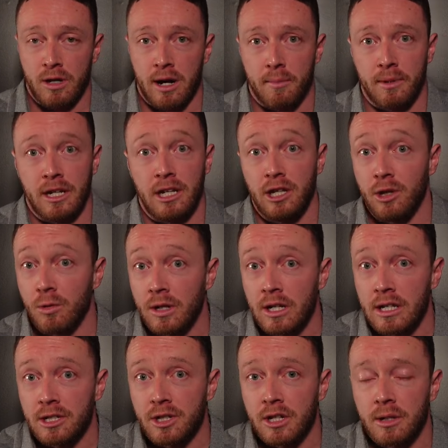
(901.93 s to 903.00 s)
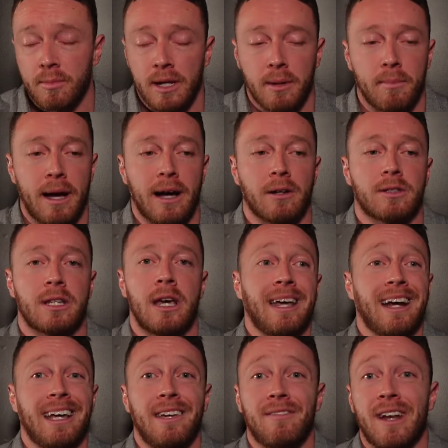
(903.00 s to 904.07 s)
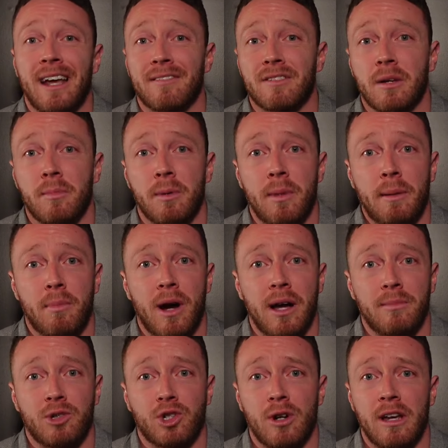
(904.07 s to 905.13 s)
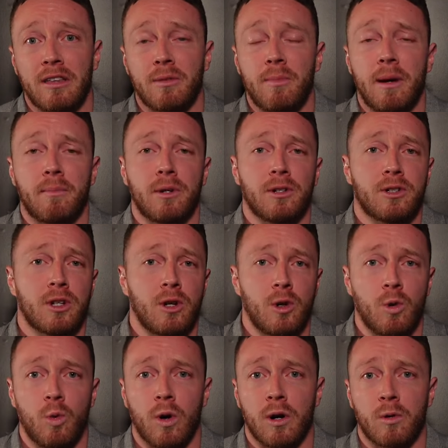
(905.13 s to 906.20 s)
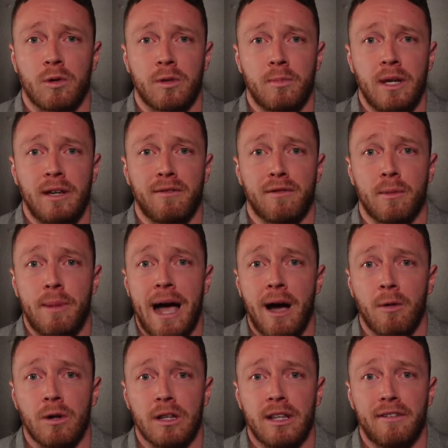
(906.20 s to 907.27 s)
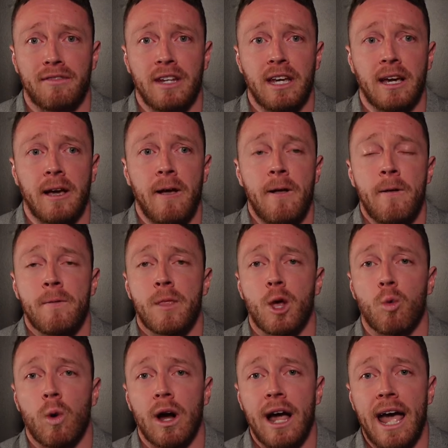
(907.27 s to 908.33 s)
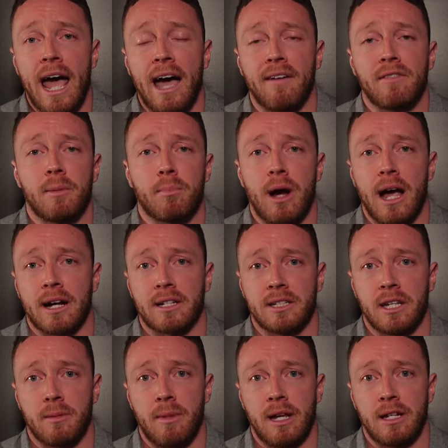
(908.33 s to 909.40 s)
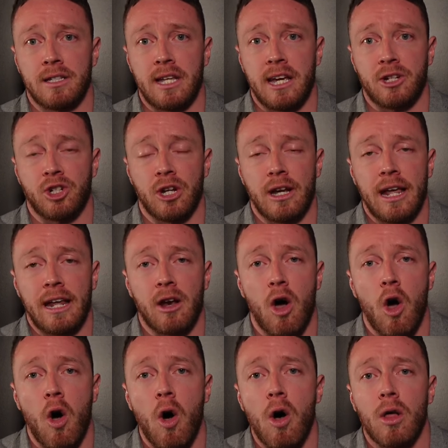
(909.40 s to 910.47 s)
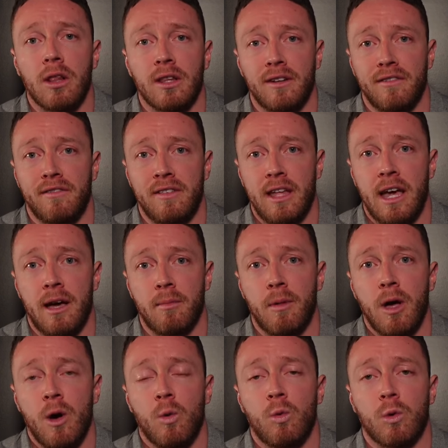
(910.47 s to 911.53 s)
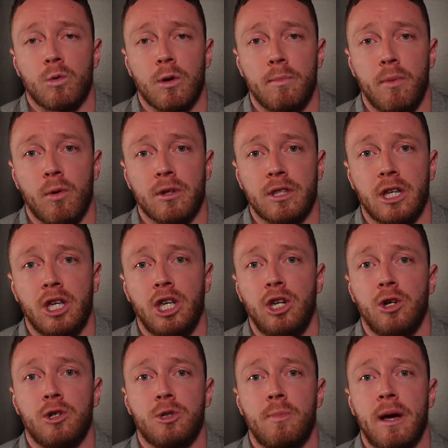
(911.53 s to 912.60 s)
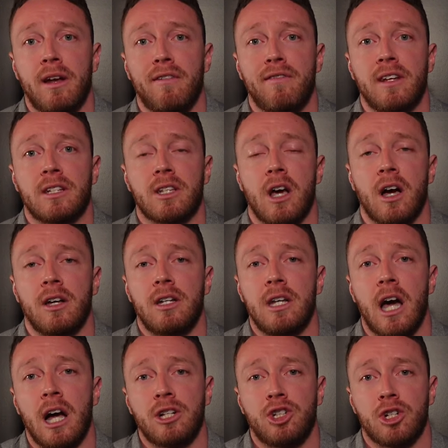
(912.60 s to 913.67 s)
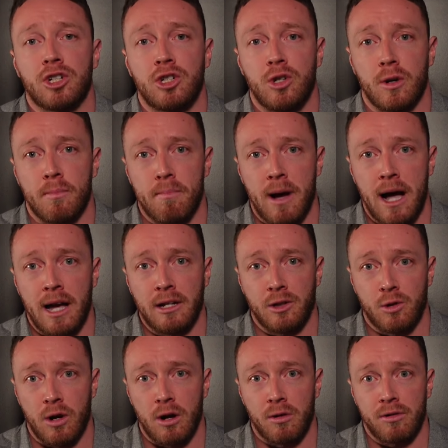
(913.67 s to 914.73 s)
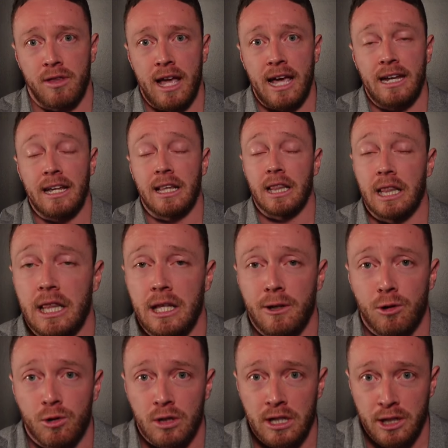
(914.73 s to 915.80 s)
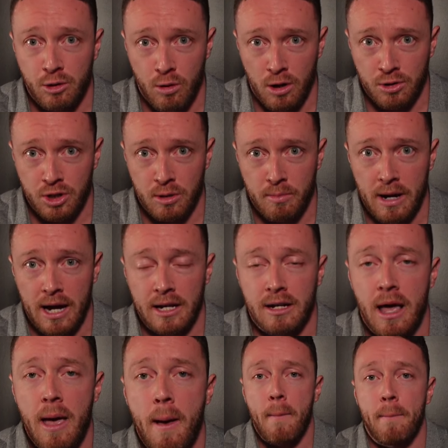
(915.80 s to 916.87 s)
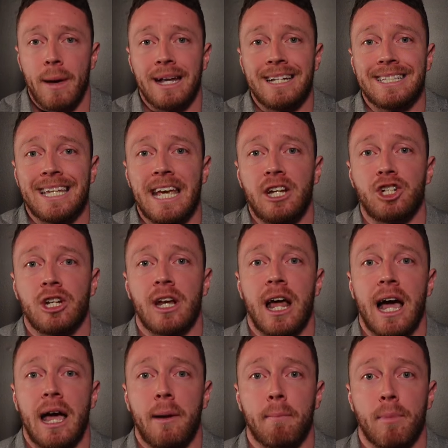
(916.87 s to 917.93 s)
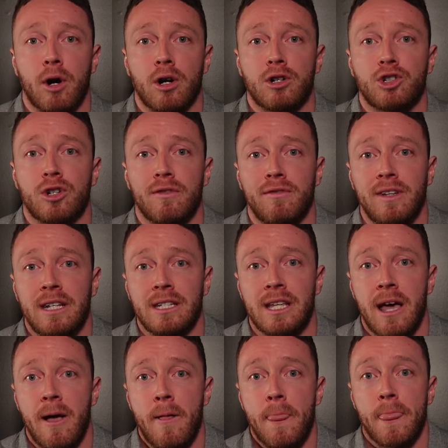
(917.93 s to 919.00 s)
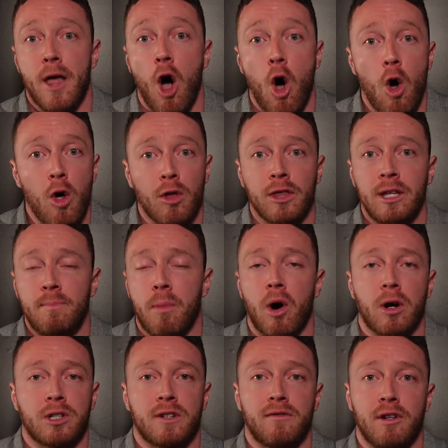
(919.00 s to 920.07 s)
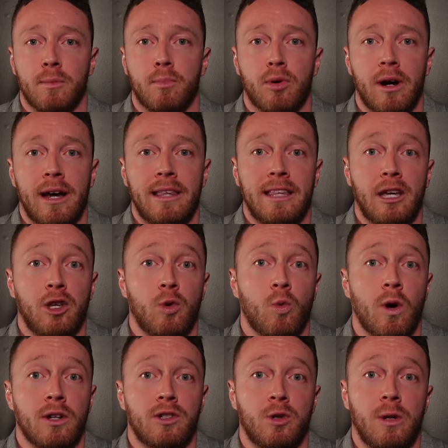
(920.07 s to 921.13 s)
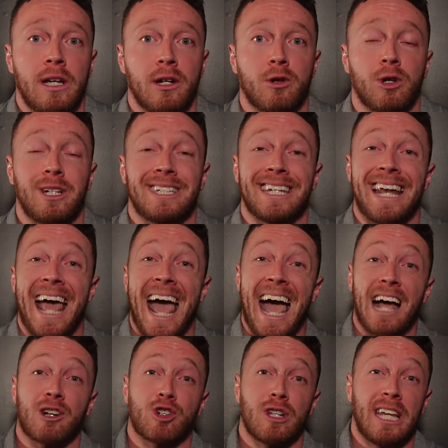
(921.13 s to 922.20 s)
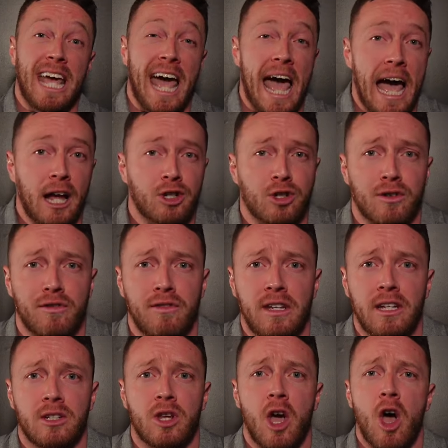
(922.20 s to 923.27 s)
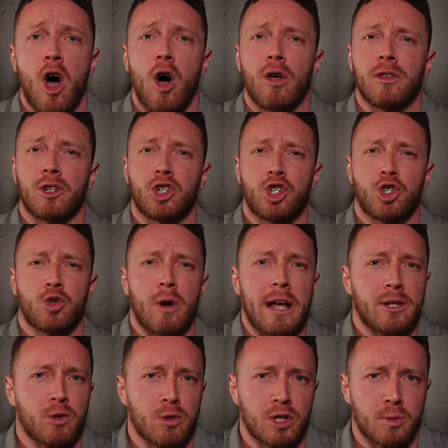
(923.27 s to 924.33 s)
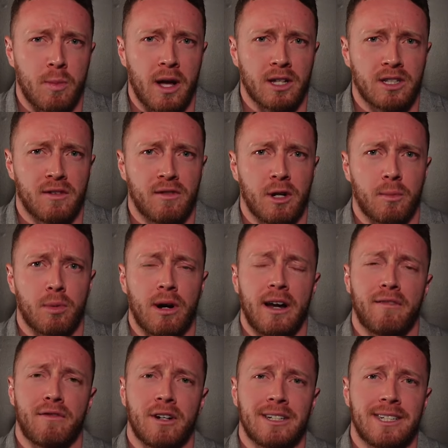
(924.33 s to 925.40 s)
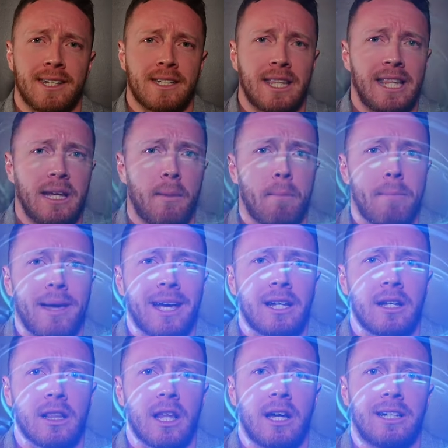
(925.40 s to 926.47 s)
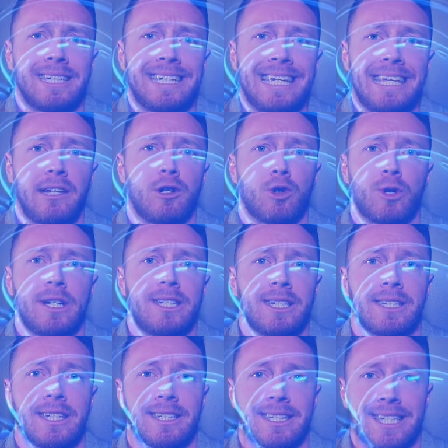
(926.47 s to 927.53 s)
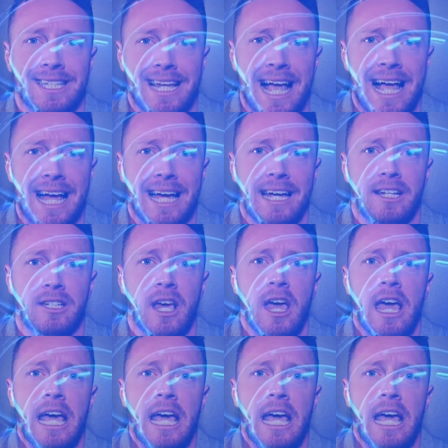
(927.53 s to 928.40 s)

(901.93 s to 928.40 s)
company Unity is going to be about. And I even have some of my Prime Strength members who work with me for powerlifting, where I have them practicing meditation, and all of them will report the huge benefits on not just your mind growth, and it literally grows your mind. Meditation hypertrophies all the parts of your brain that you want to increase and actually atrophies all the stress response of your brain. For instance, the amygdala decreases in size